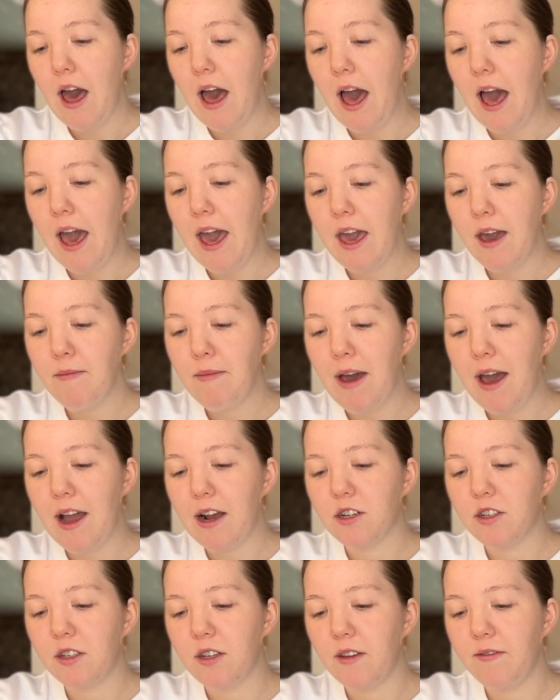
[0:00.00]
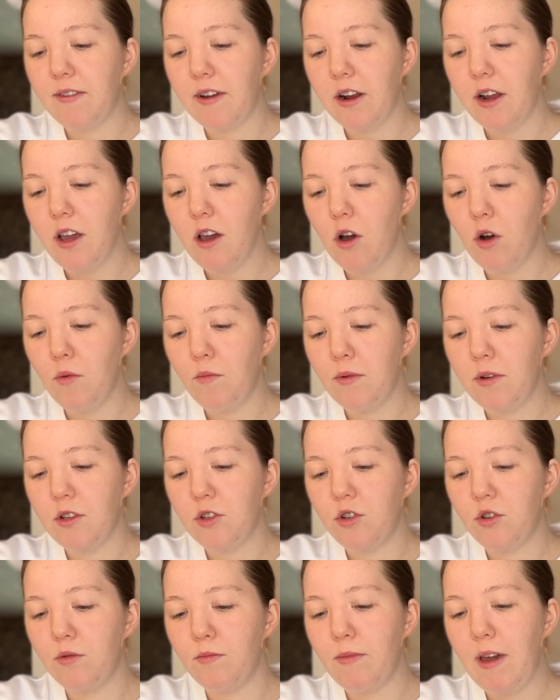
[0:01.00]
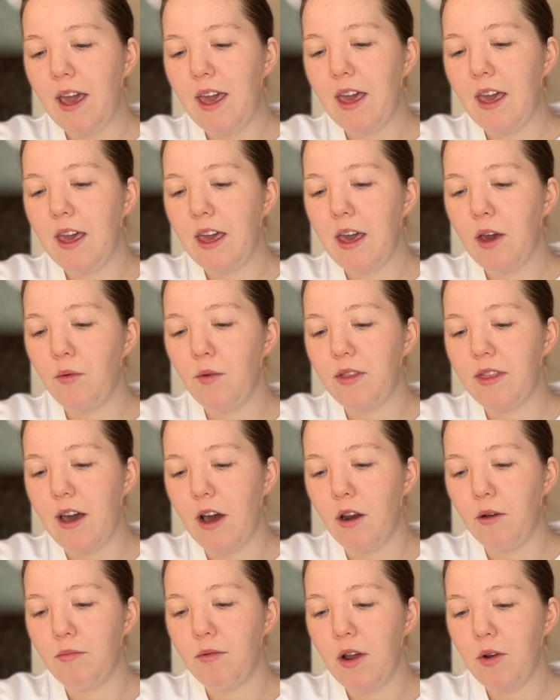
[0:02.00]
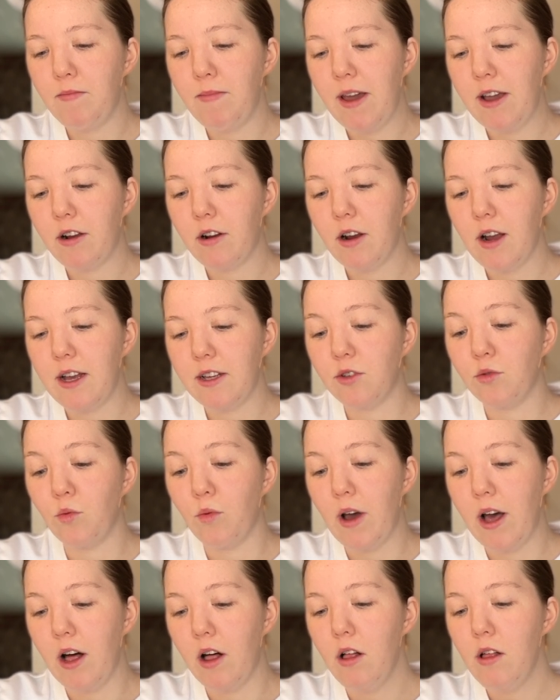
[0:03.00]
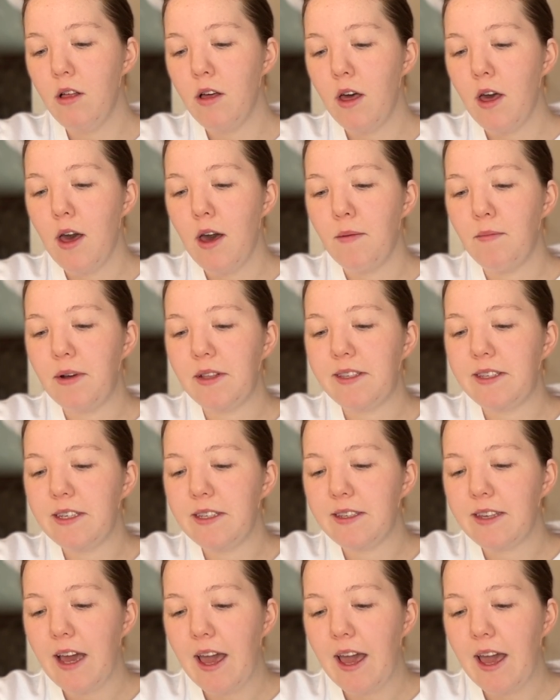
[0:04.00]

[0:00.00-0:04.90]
I am actually very open to making it without a bread maker as well. But since I